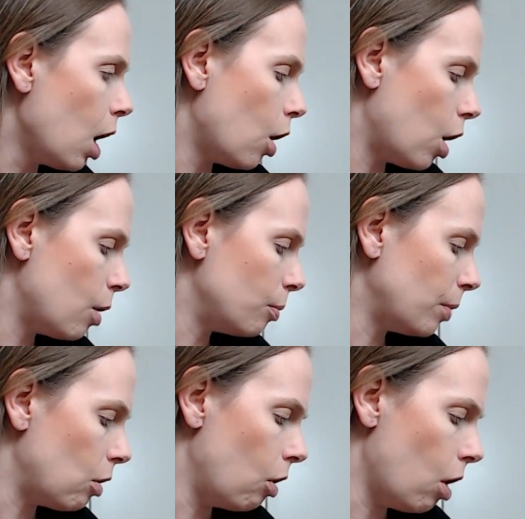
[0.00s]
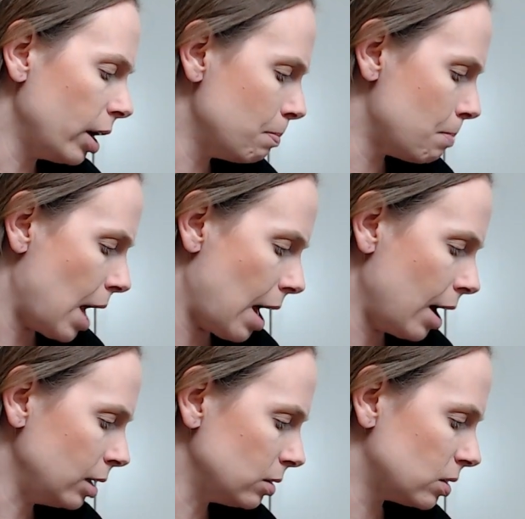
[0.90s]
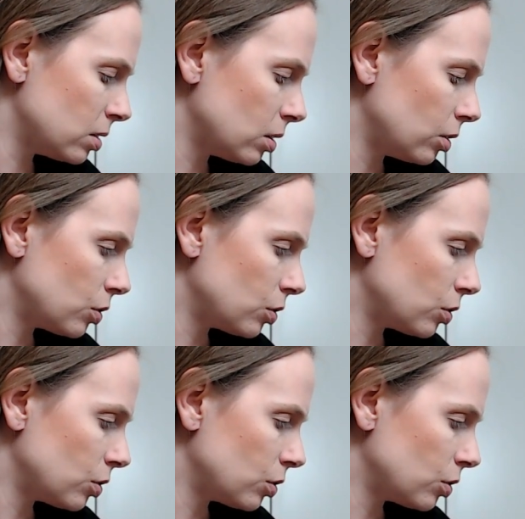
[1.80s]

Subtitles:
A lot of mattes.